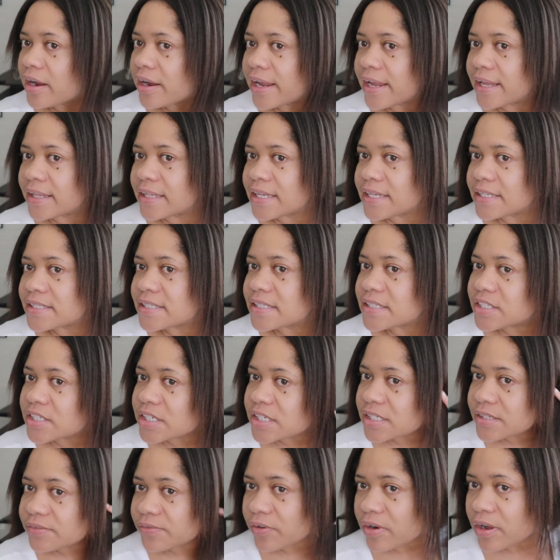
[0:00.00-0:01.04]
and this is
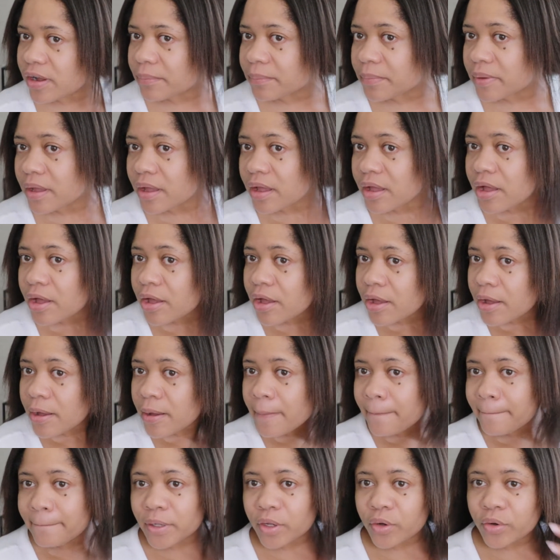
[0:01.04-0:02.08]
just from
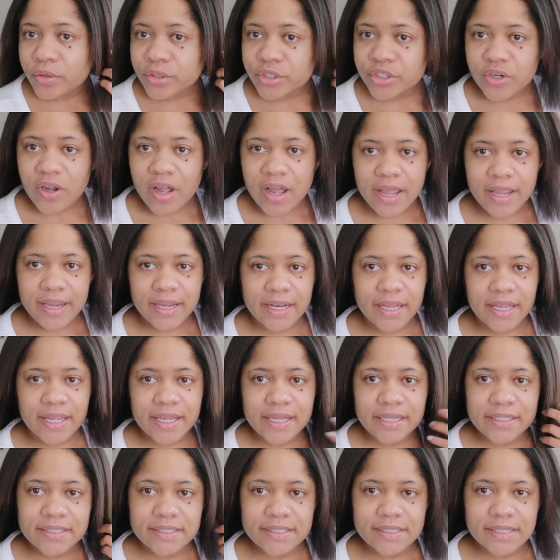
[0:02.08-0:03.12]
blow drying
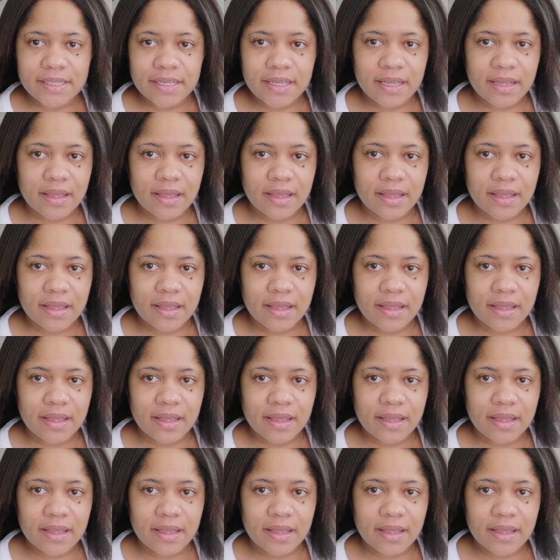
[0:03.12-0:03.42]
it.